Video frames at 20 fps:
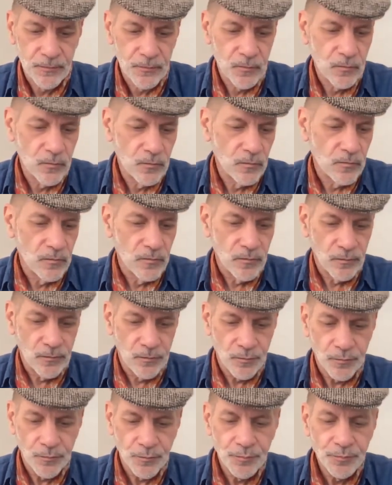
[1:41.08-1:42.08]

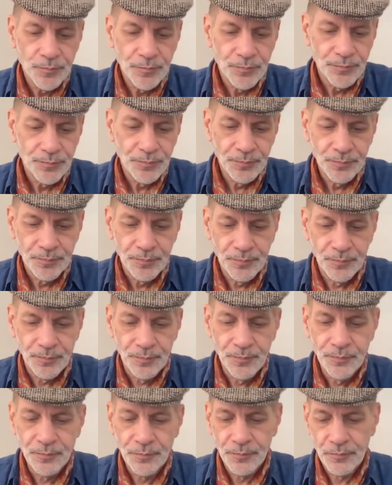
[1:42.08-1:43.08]

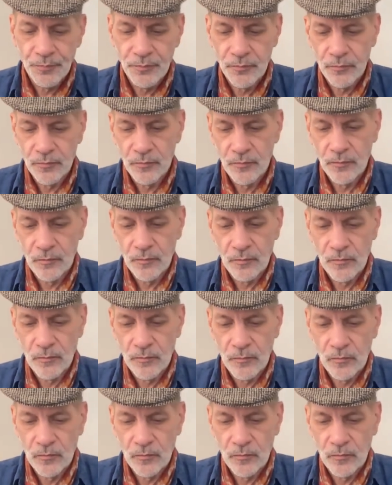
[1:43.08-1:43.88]
(silence)